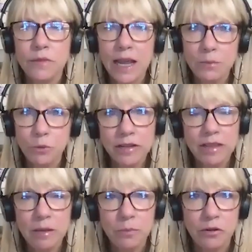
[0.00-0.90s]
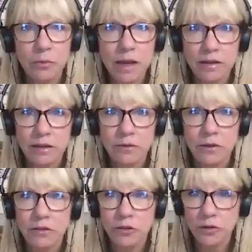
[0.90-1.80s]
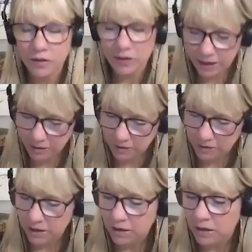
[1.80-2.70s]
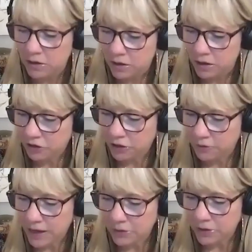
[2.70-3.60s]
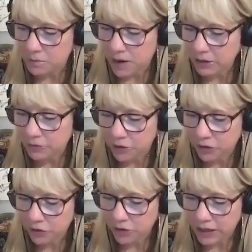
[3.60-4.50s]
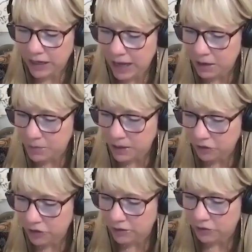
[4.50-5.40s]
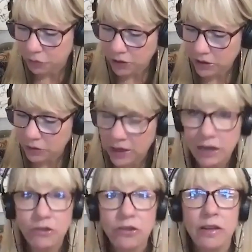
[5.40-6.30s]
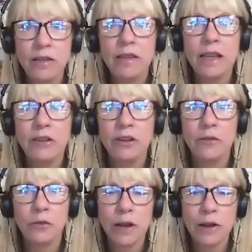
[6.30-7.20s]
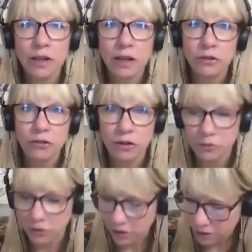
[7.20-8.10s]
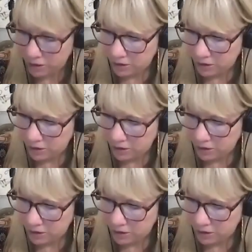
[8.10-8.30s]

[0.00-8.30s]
and brings that perspective to the States she founded My First Academy. She has three locations, they each have around 100 children.